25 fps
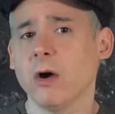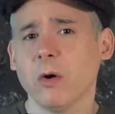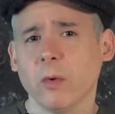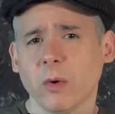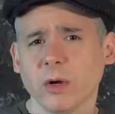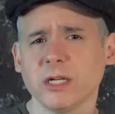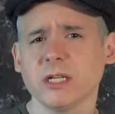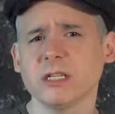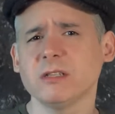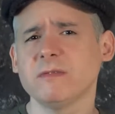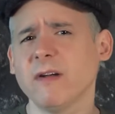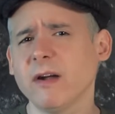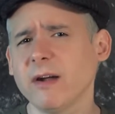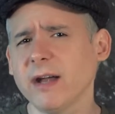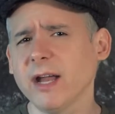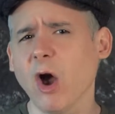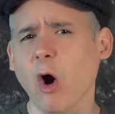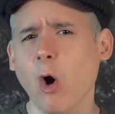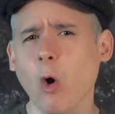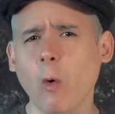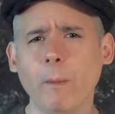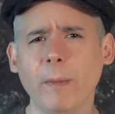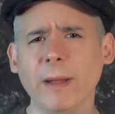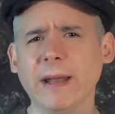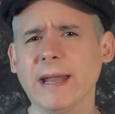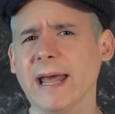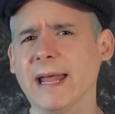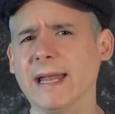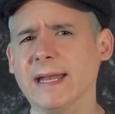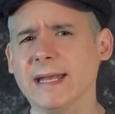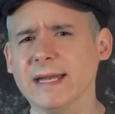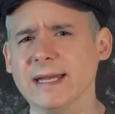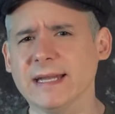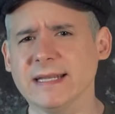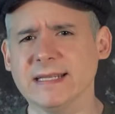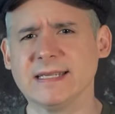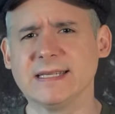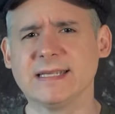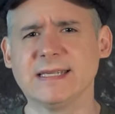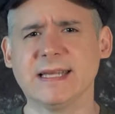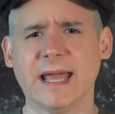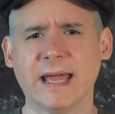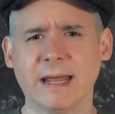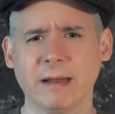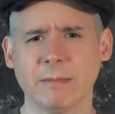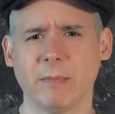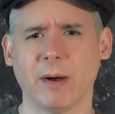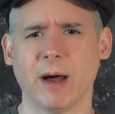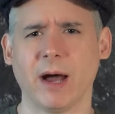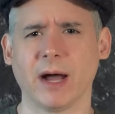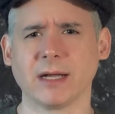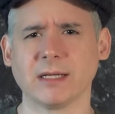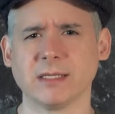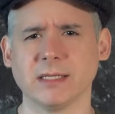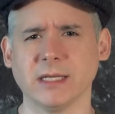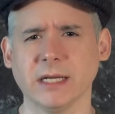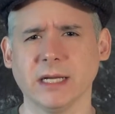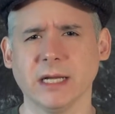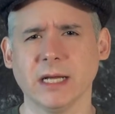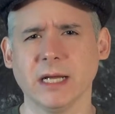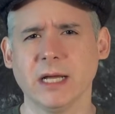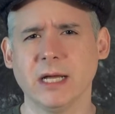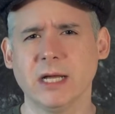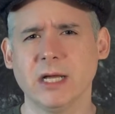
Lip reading: which is very open-ended and sandboxy.